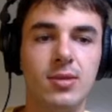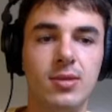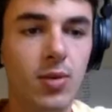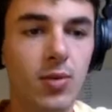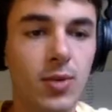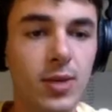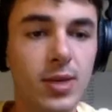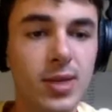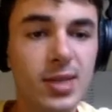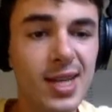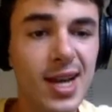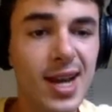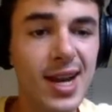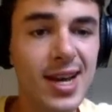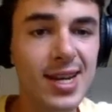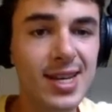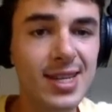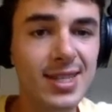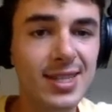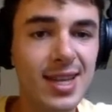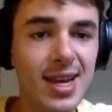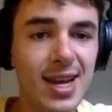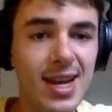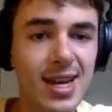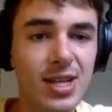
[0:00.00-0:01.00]
Once I added
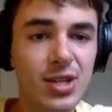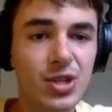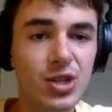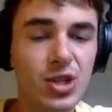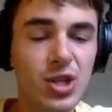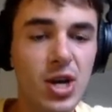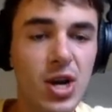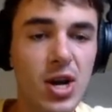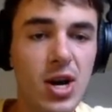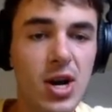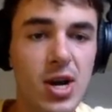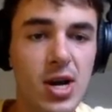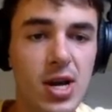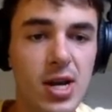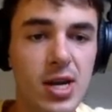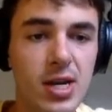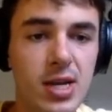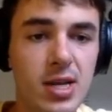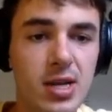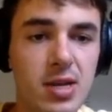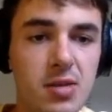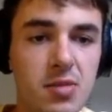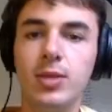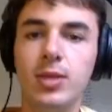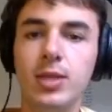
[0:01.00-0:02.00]
Dan and John,
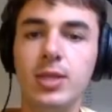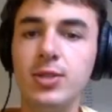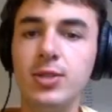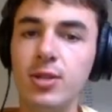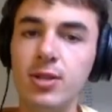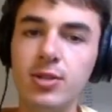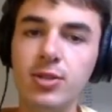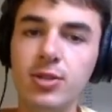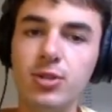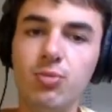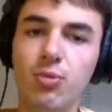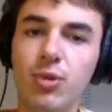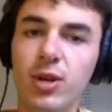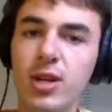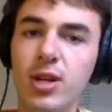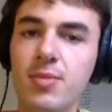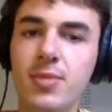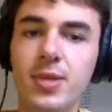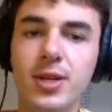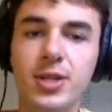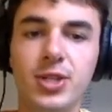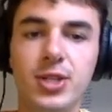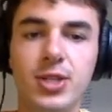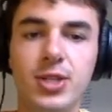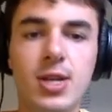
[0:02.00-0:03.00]
this song's pretty
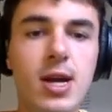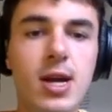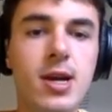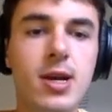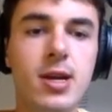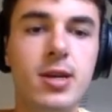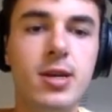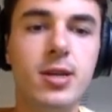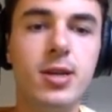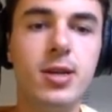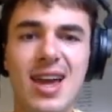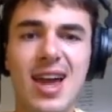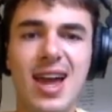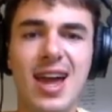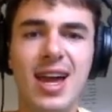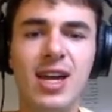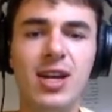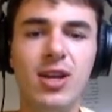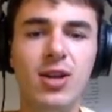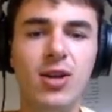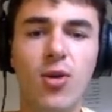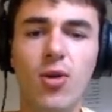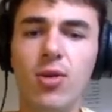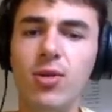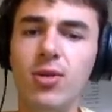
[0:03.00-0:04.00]
much done. I had
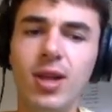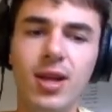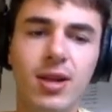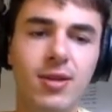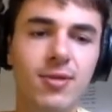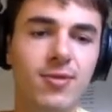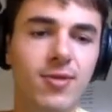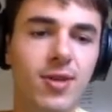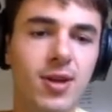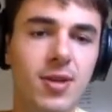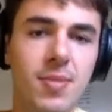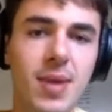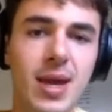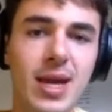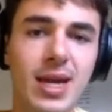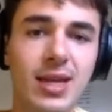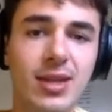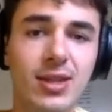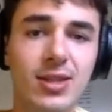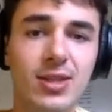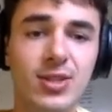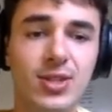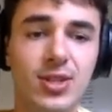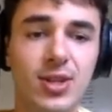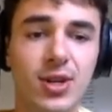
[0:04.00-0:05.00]
a whole lot of fun making
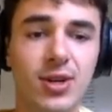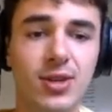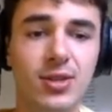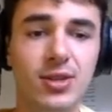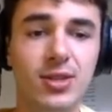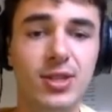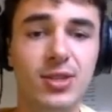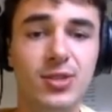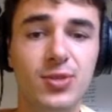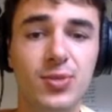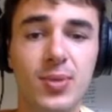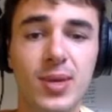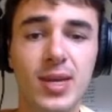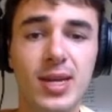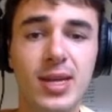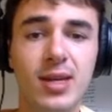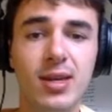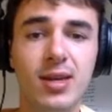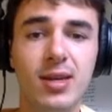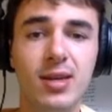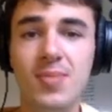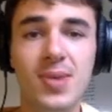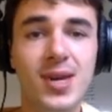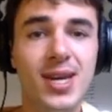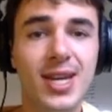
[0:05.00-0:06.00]
this song this week.
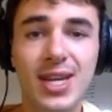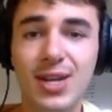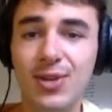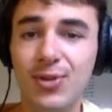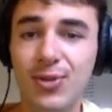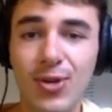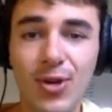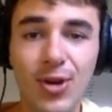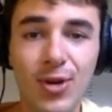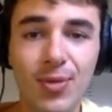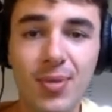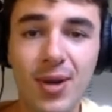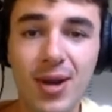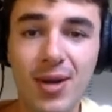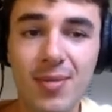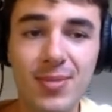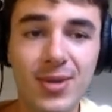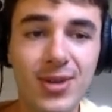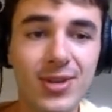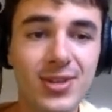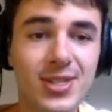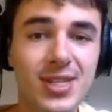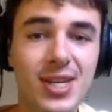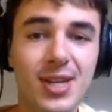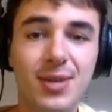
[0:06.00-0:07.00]
Making robot
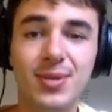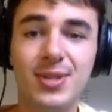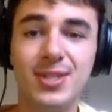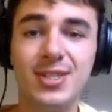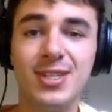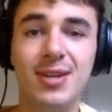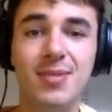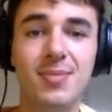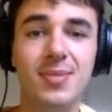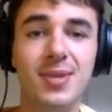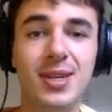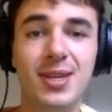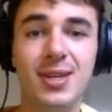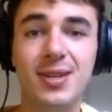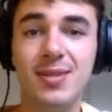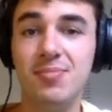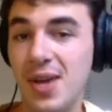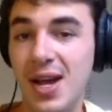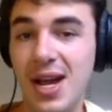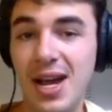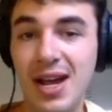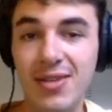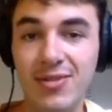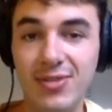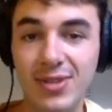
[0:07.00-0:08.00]
music was something
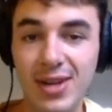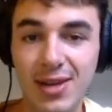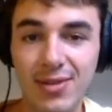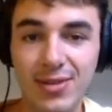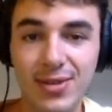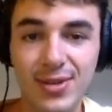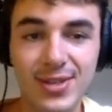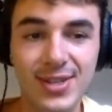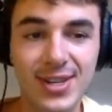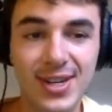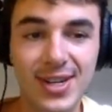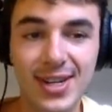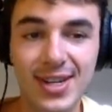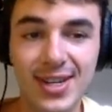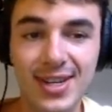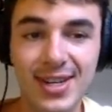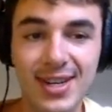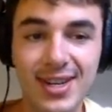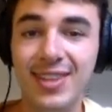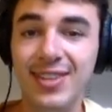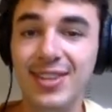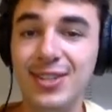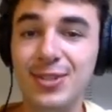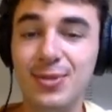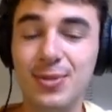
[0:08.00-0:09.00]
I've never done,
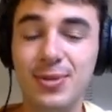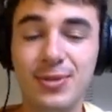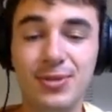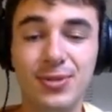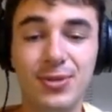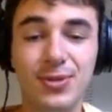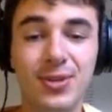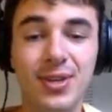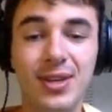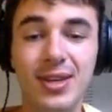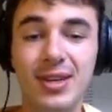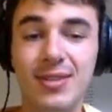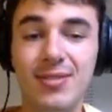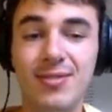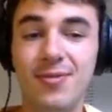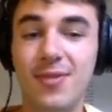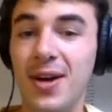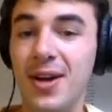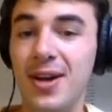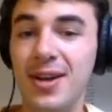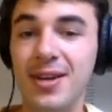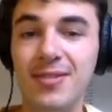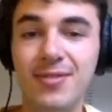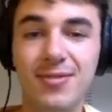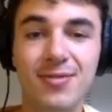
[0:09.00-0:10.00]
and this was a really
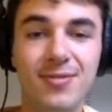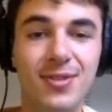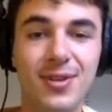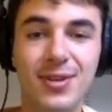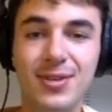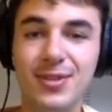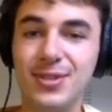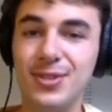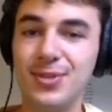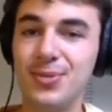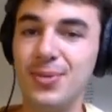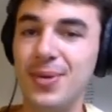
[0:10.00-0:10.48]
fun first